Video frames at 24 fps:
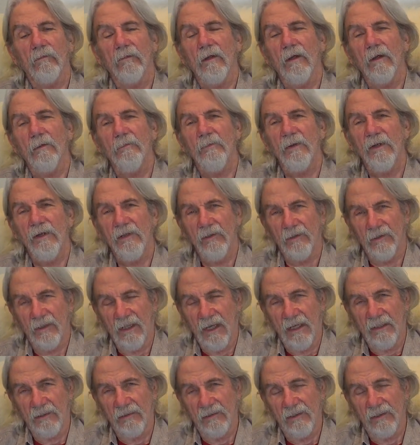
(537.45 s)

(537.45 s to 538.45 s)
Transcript: appear like